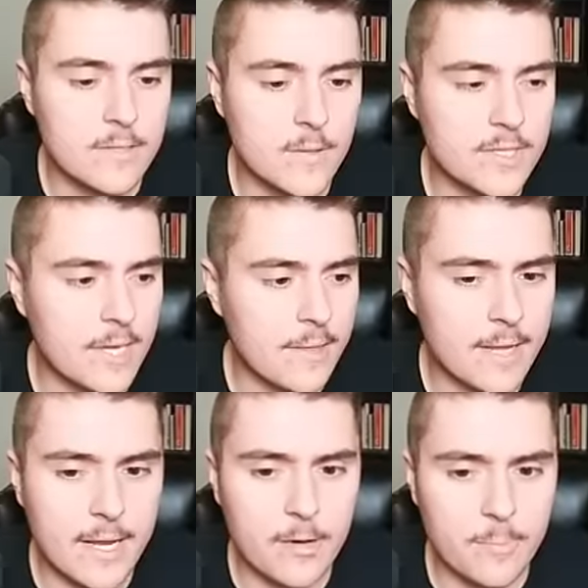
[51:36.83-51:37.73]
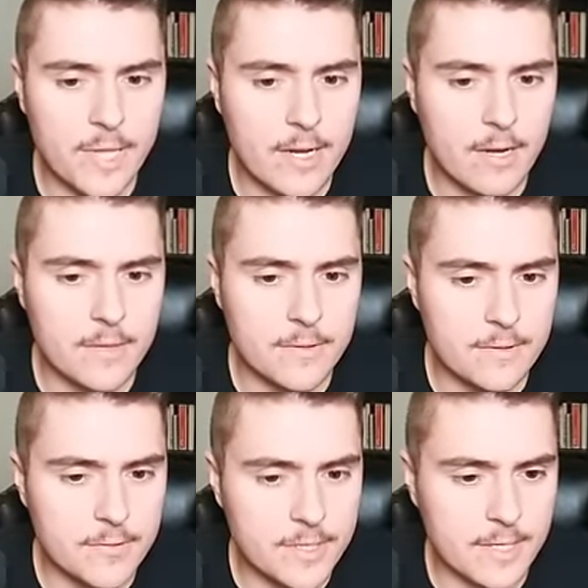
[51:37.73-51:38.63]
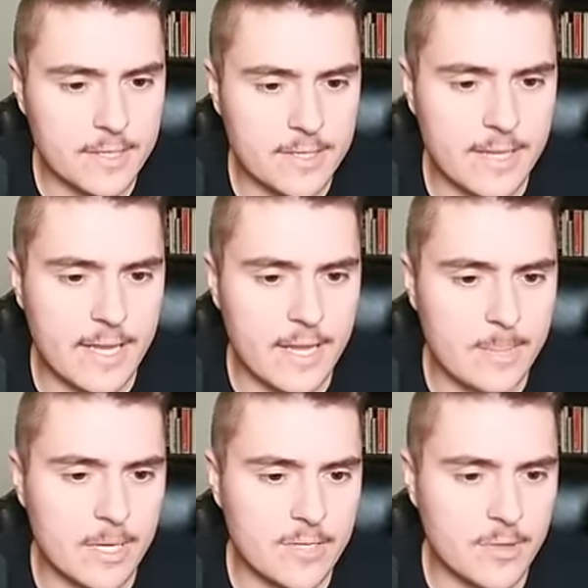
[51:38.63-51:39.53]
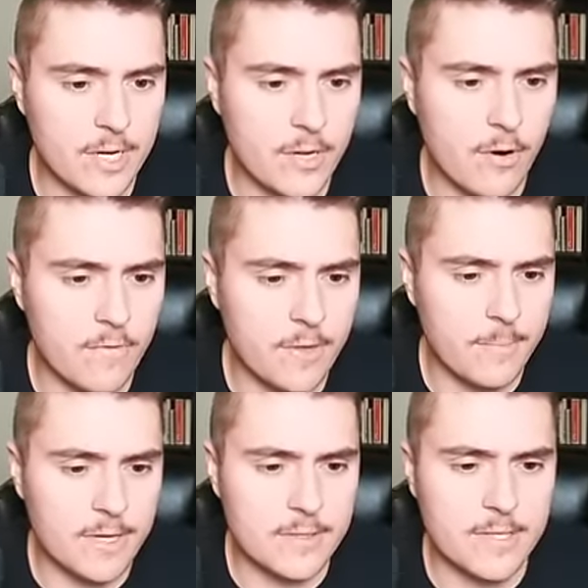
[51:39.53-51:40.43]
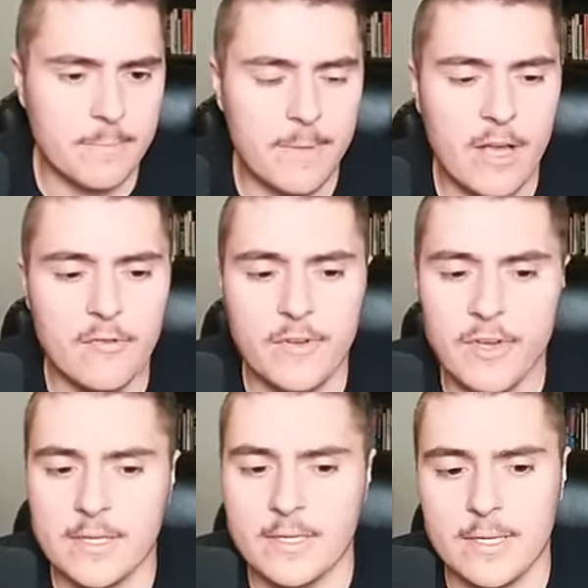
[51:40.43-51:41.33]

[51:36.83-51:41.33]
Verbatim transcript: So it's a good thing I don't plan on losing this game because we're going to go over the middle to Malvux